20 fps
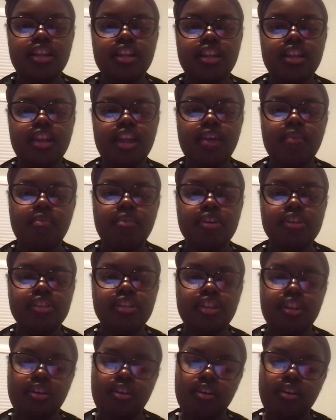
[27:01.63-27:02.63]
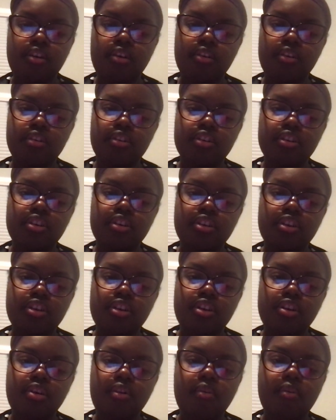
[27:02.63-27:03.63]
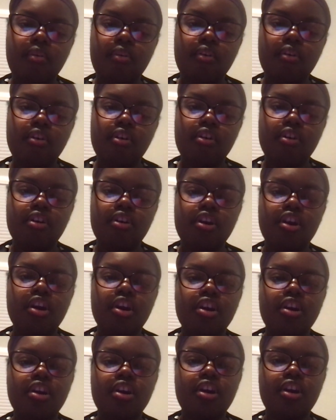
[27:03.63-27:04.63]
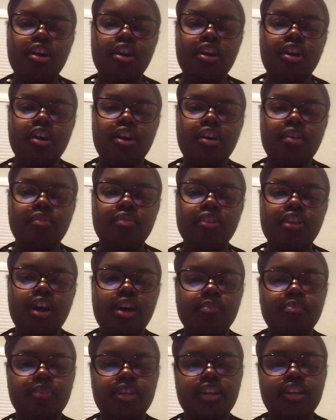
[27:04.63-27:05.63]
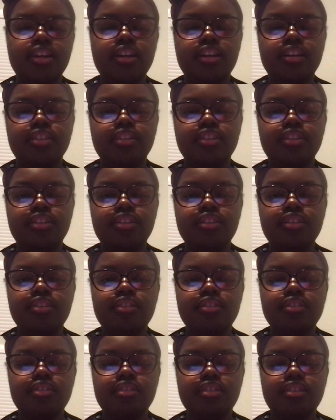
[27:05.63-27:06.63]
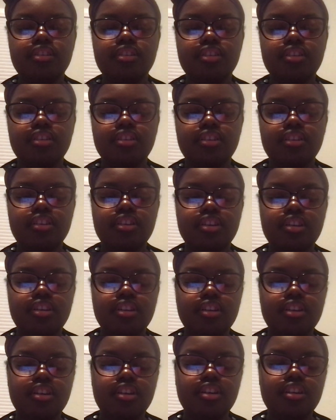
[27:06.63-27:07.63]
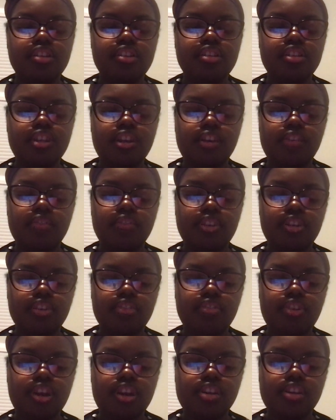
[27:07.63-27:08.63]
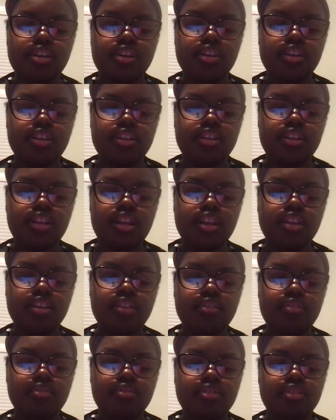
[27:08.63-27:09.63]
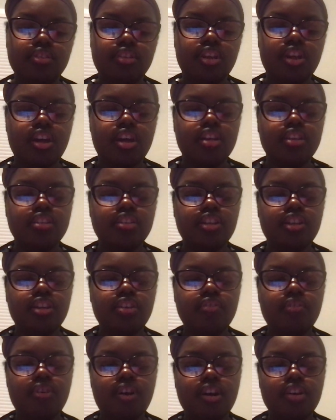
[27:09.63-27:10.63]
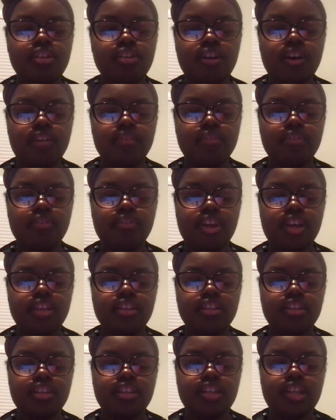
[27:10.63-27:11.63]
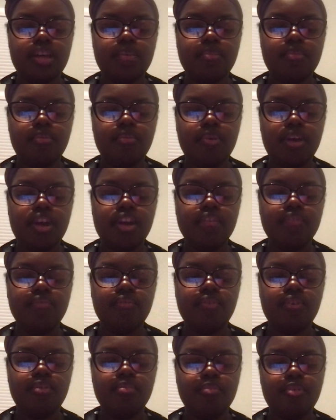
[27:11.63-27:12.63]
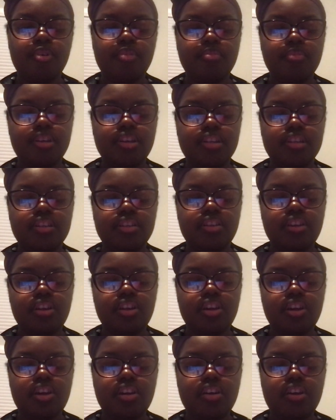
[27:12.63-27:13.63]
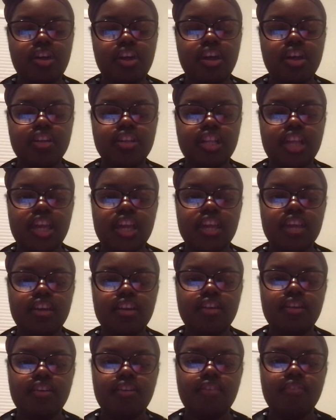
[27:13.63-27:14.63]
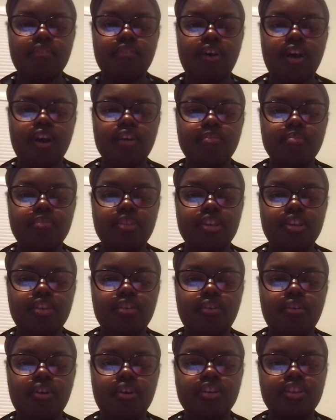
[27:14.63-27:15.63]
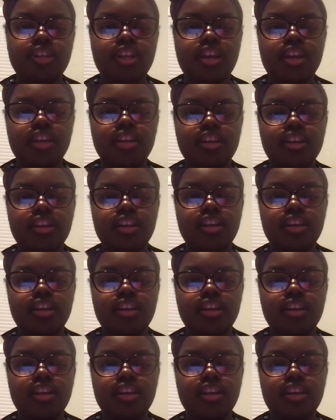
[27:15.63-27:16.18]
they wasn't heard or not being understood. So if the aggression continues, you have the right to step away for a moment and take 5 minutes or take